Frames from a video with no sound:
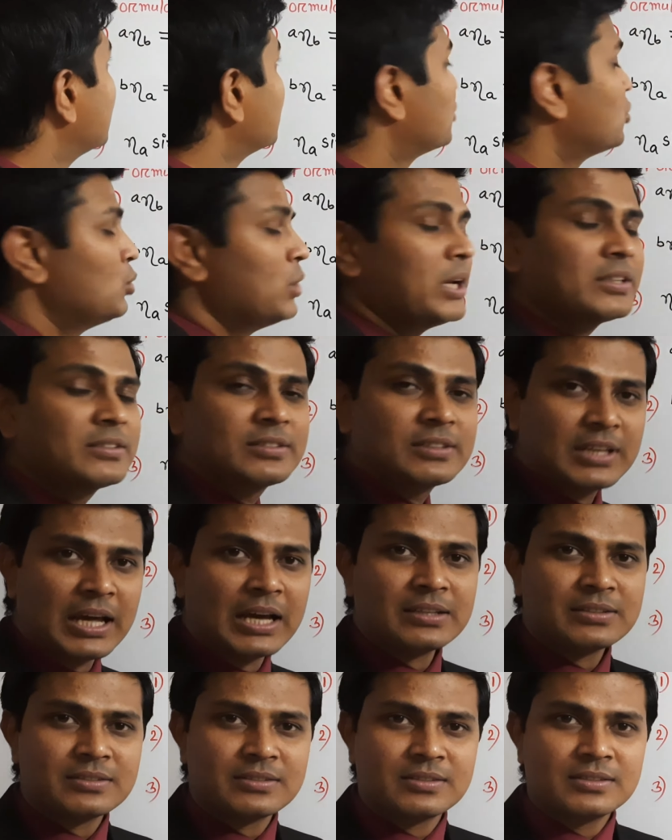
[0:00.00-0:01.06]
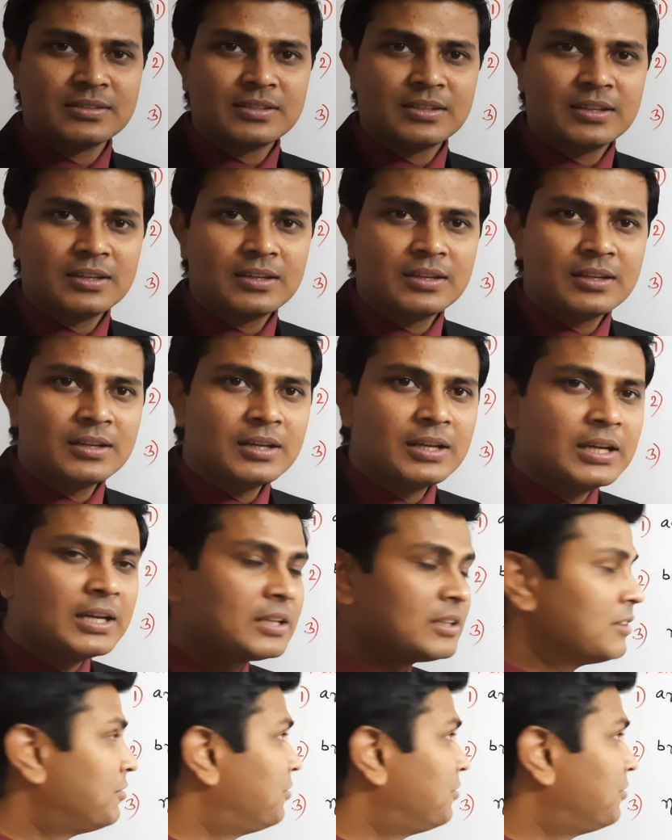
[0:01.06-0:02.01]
today's class. The